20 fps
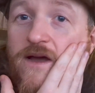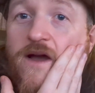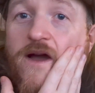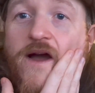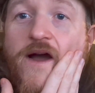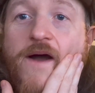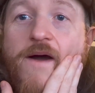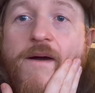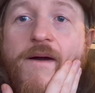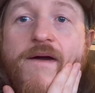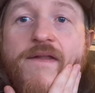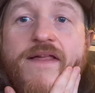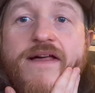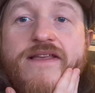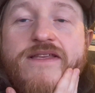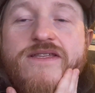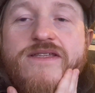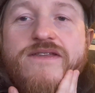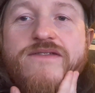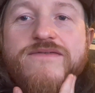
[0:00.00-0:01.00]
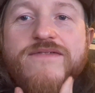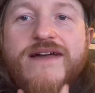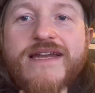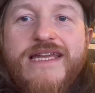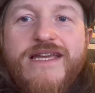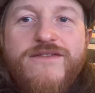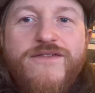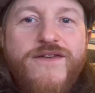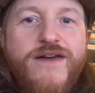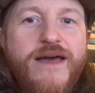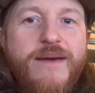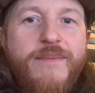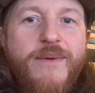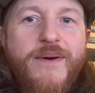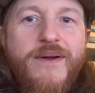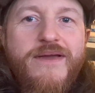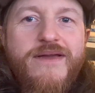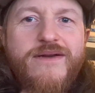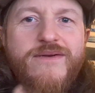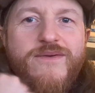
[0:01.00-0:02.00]
And that's Vanity Fair
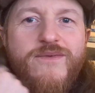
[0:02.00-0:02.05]
by